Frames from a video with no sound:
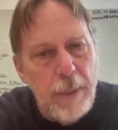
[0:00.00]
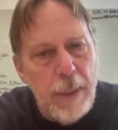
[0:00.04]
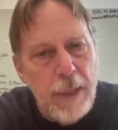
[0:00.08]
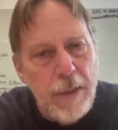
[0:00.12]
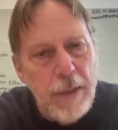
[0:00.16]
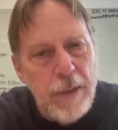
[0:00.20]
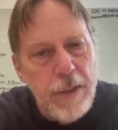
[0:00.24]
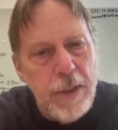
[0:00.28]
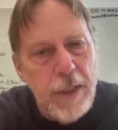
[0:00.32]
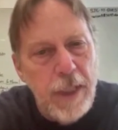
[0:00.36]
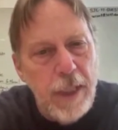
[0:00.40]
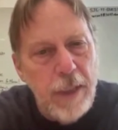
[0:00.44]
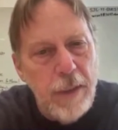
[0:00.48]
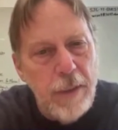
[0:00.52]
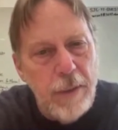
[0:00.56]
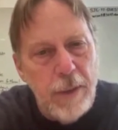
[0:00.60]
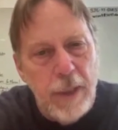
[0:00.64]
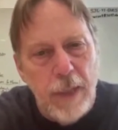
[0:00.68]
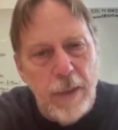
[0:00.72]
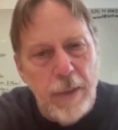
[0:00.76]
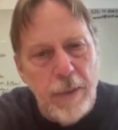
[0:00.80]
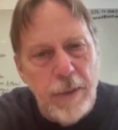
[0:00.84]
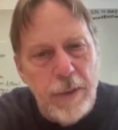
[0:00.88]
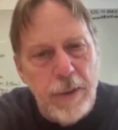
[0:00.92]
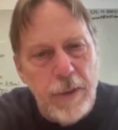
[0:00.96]
Penn State when
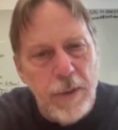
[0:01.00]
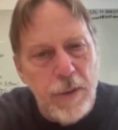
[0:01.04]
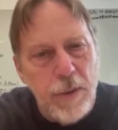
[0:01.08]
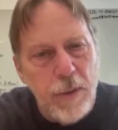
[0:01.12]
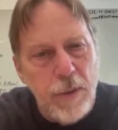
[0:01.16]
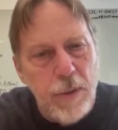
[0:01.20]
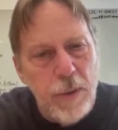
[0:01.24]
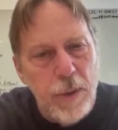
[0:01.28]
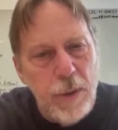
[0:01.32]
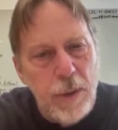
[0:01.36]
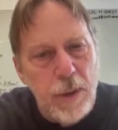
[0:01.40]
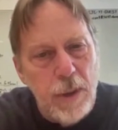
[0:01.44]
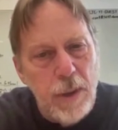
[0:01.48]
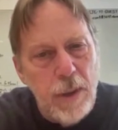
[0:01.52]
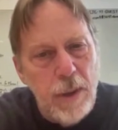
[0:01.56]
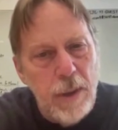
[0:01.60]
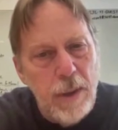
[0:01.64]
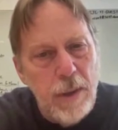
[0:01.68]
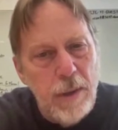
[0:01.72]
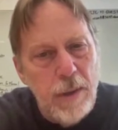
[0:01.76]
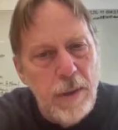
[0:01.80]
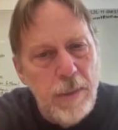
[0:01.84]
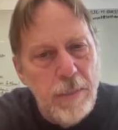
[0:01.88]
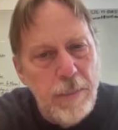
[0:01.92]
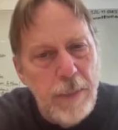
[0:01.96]
I went to school